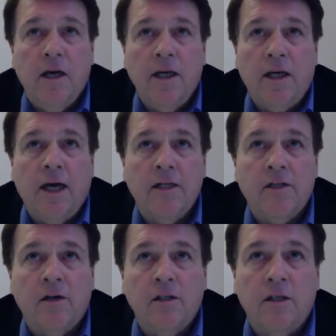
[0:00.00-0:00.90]
it kind of
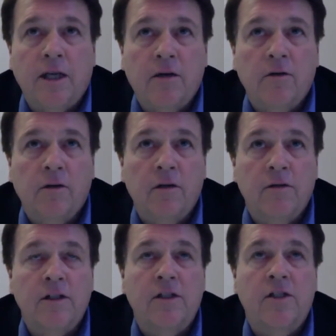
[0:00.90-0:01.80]
starts to take hold. There
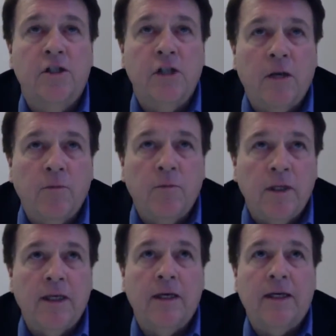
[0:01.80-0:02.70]
is
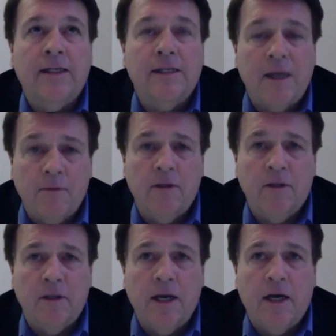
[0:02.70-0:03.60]
generally
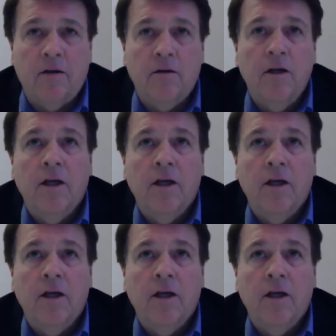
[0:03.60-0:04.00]
acceptance now